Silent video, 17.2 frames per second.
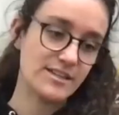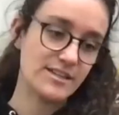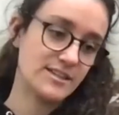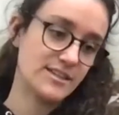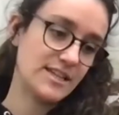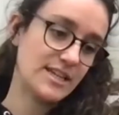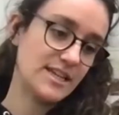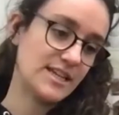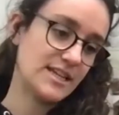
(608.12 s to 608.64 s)

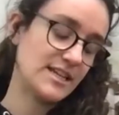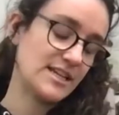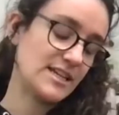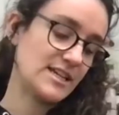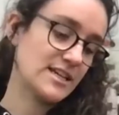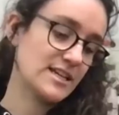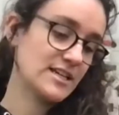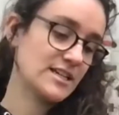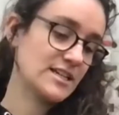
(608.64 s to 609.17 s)
the
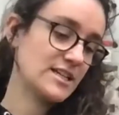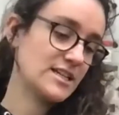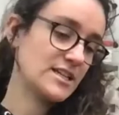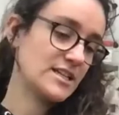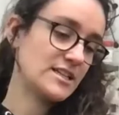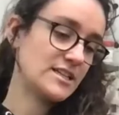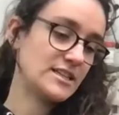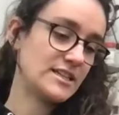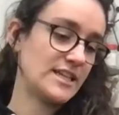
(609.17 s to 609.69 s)

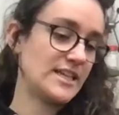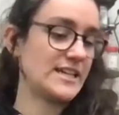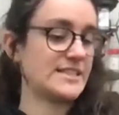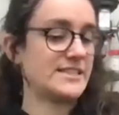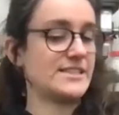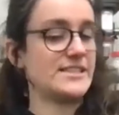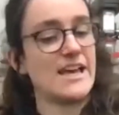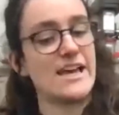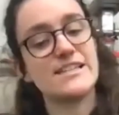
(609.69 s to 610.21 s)

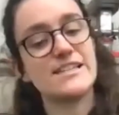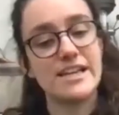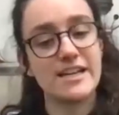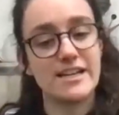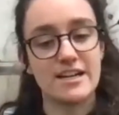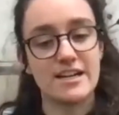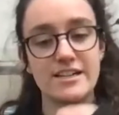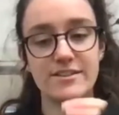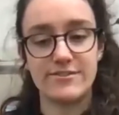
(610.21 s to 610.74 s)
aesthetic
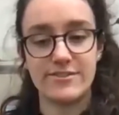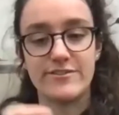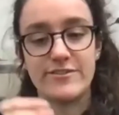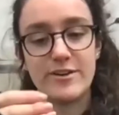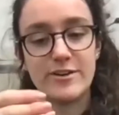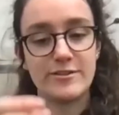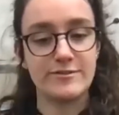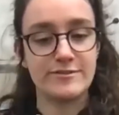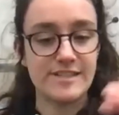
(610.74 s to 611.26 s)
kind of
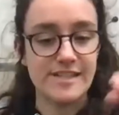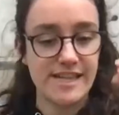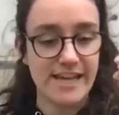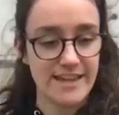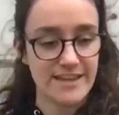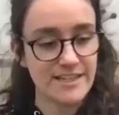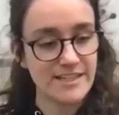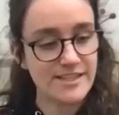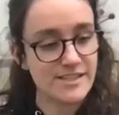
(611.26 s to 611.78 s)
evolved
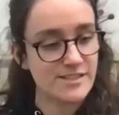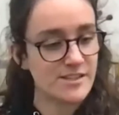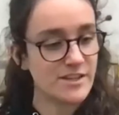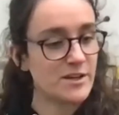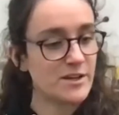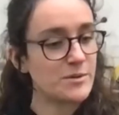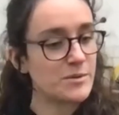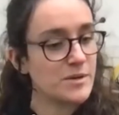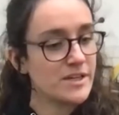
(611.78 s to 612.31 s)
together.
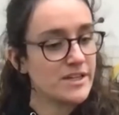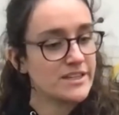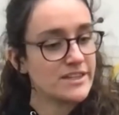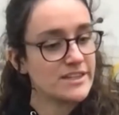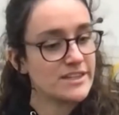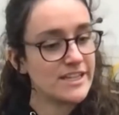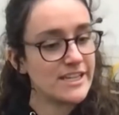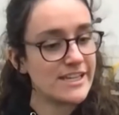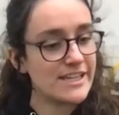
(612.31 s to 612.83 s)
So
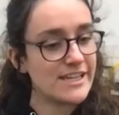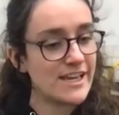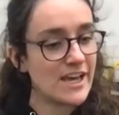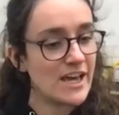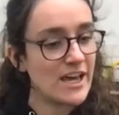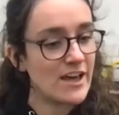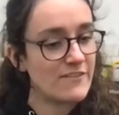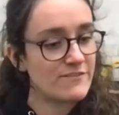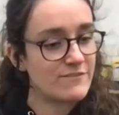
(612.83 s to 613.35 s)
the
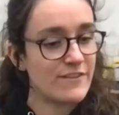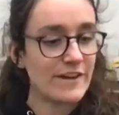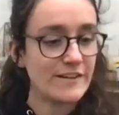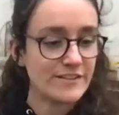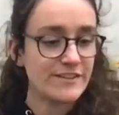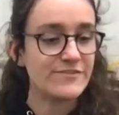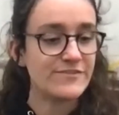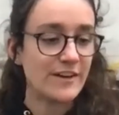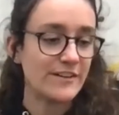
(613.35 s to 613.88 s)

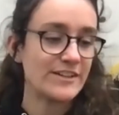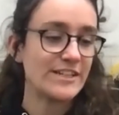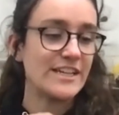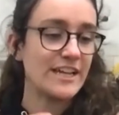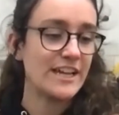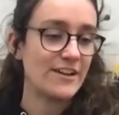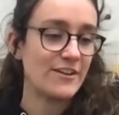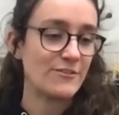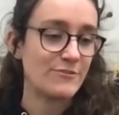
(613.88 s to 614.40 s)
very, very
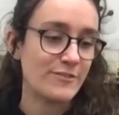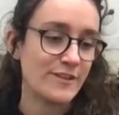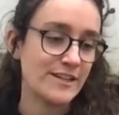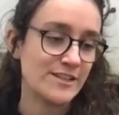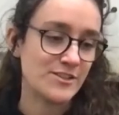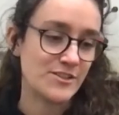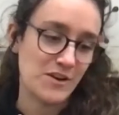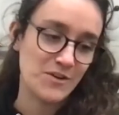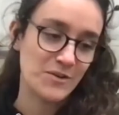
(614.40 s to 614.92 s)

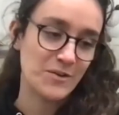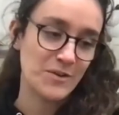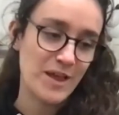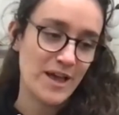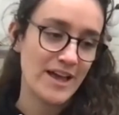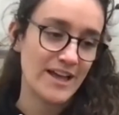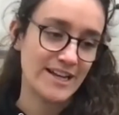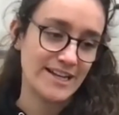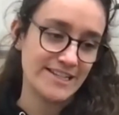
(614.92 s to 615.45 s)
original
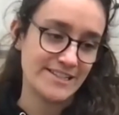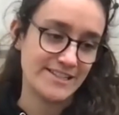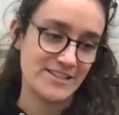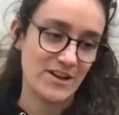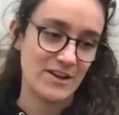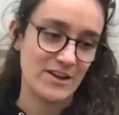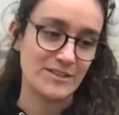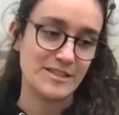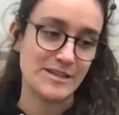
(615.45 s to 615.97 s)
early
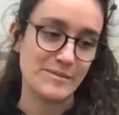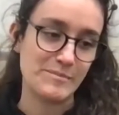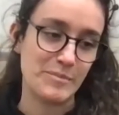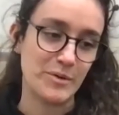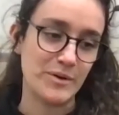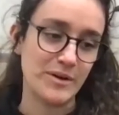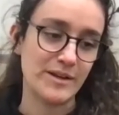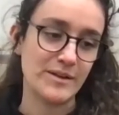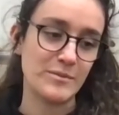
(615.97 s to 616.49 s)
starting
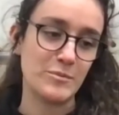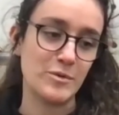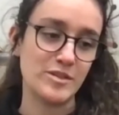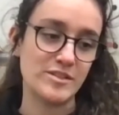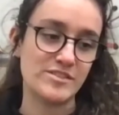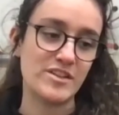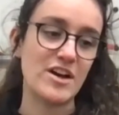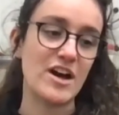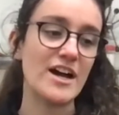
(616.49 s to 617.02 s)
point
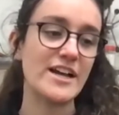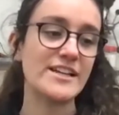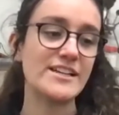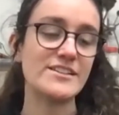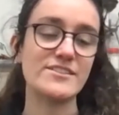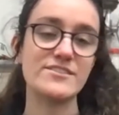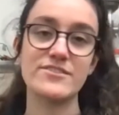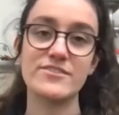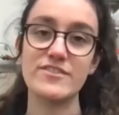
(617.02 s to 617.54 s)
was kind
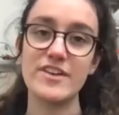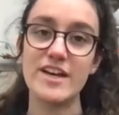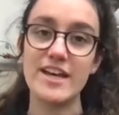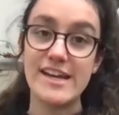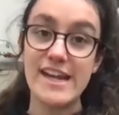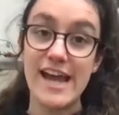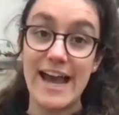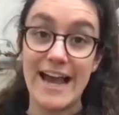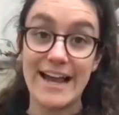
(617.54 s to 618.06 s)
of
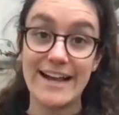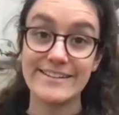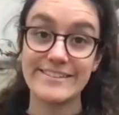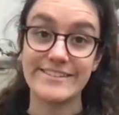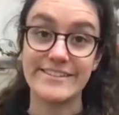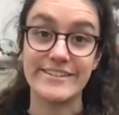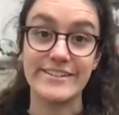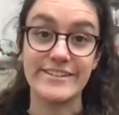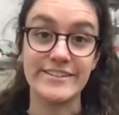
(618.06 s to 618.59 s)
an
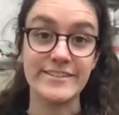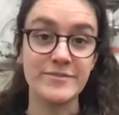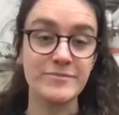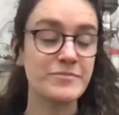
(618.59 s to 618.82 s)
accident,